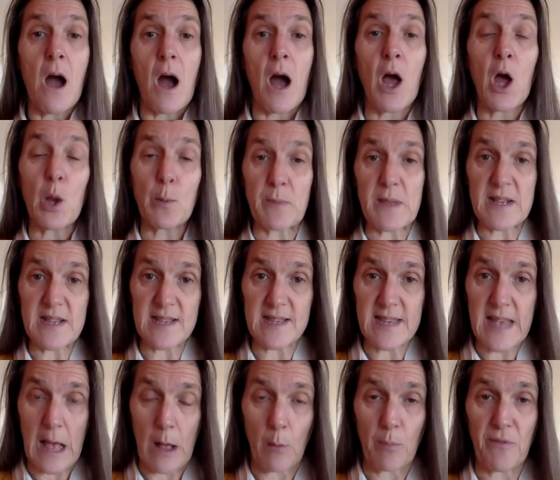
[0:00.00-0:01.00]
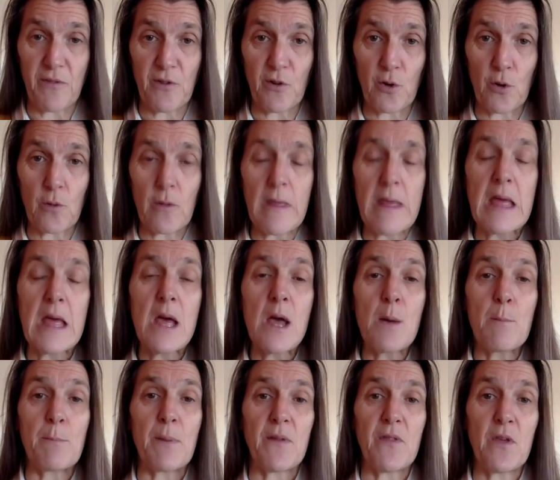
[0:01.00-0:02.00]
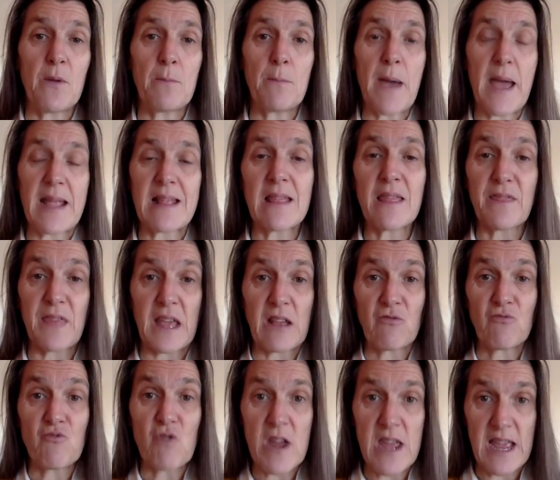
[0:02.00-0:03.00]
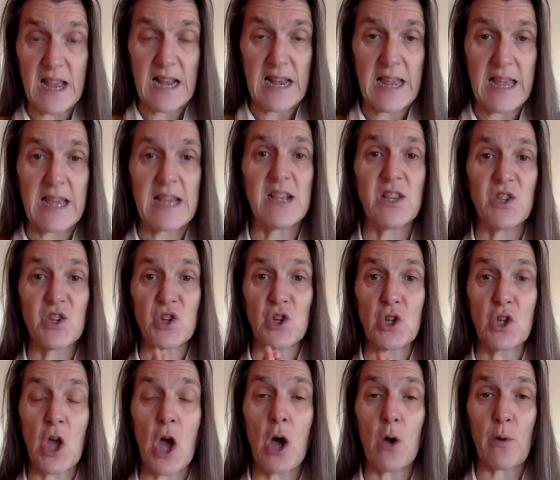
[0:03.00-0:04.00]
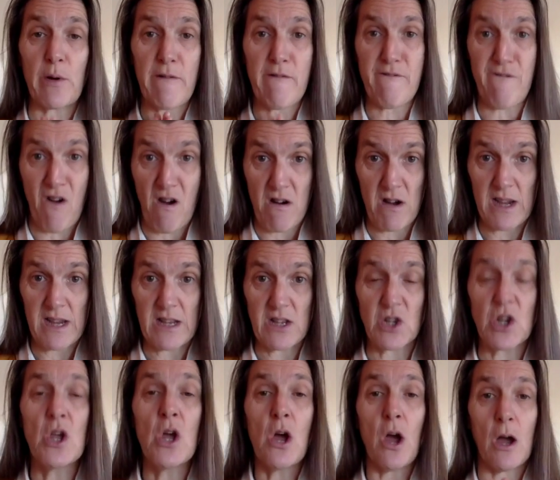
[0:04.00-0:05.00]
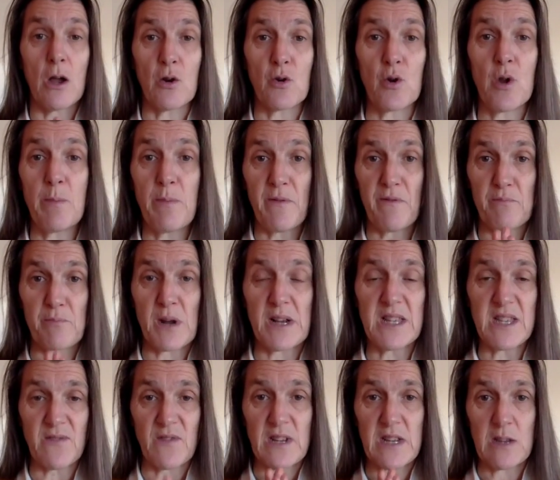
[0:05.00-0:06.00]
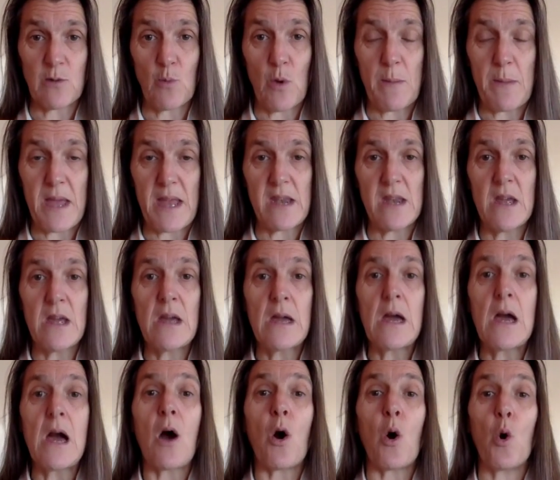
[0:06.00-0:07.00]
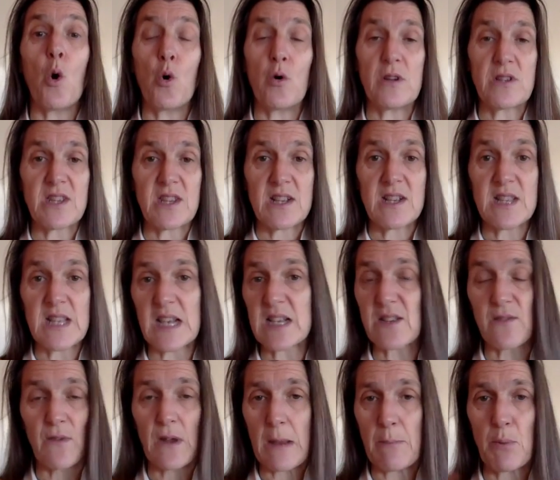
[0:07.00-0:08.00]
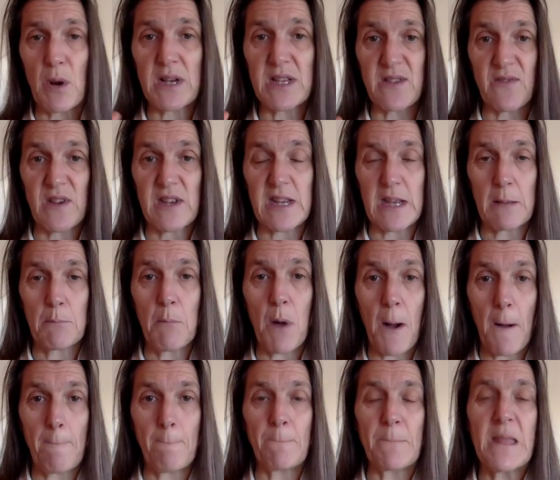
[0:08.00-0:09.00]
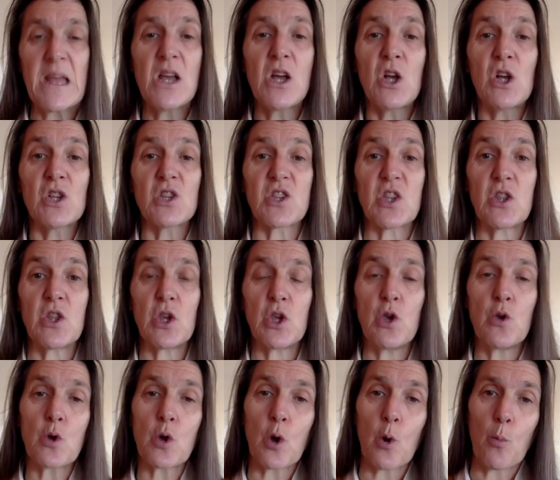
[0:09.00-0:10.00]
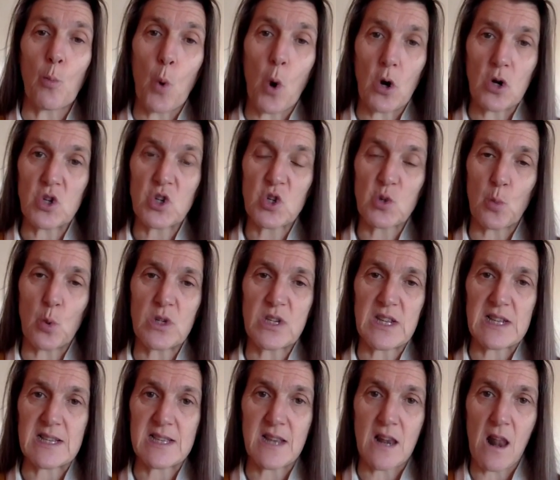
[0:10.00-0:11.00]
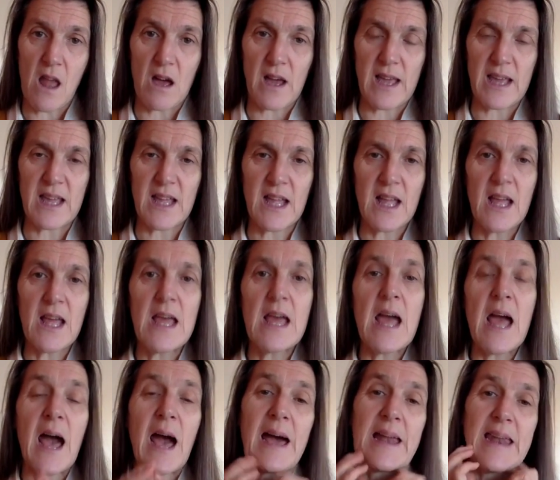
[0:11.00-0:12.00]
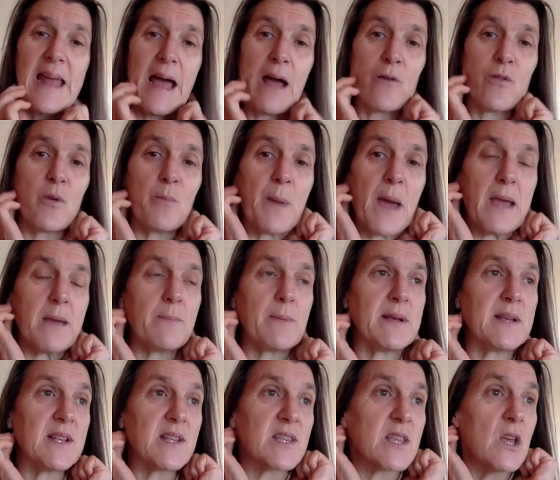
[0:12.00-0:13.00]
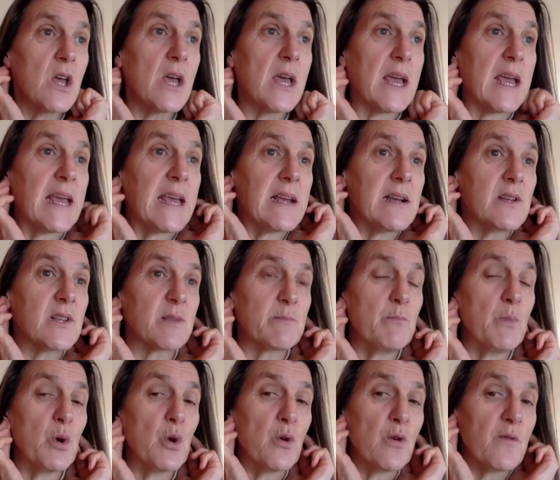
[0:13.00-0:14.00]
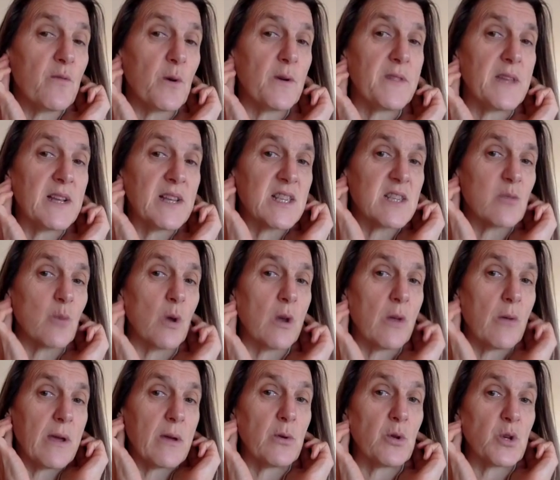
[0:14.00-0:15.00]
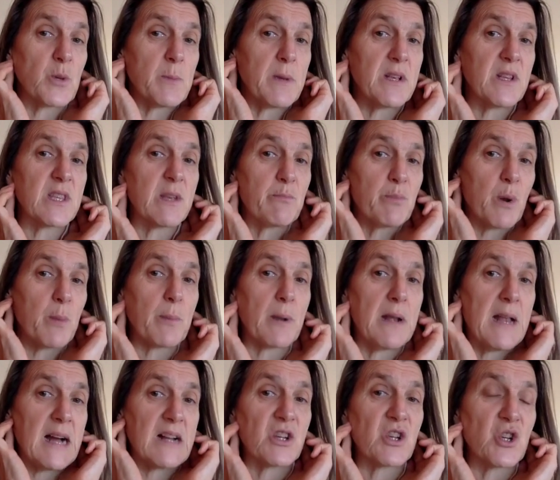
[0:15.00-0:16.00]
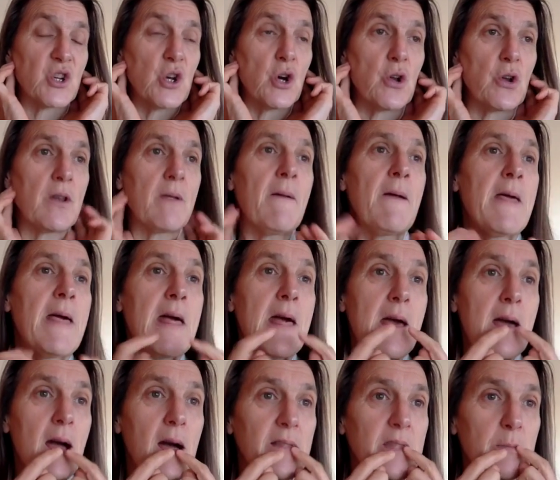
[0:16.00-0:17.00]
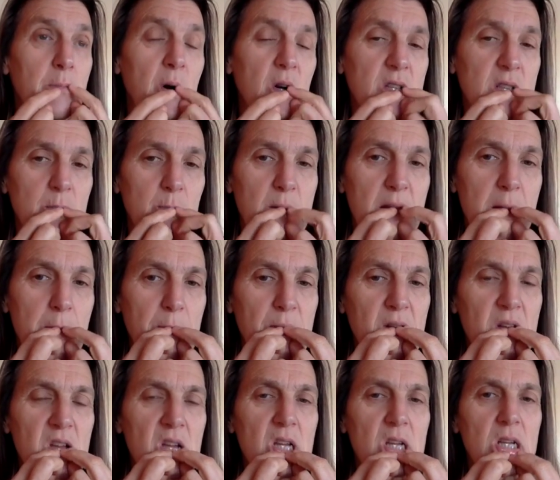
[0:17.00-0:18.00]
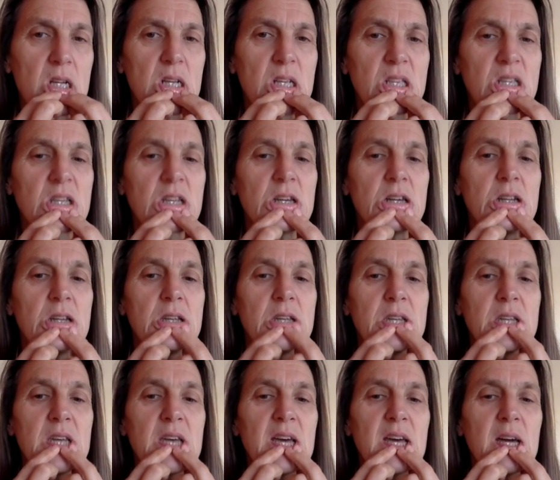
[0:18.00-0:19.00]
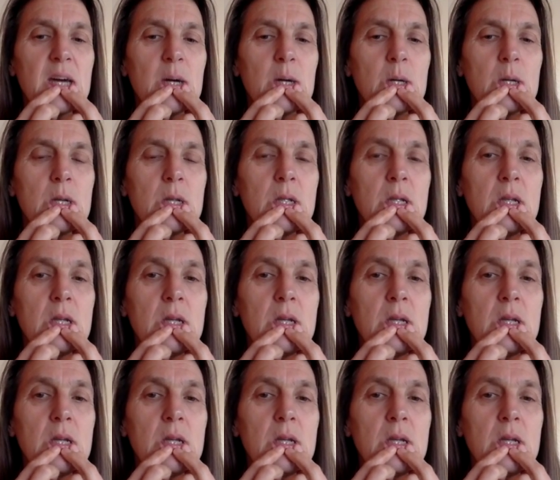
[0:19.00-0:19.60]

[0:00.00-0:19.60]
I hope this is helpful, but the main thing really is to go and find a group of breastfeeding women or a successfully breastfeeding mum so that you can watch what it's like and how the baby's ears move when they're swallowing, which means they're properly latched on, and the bottom lip is turned down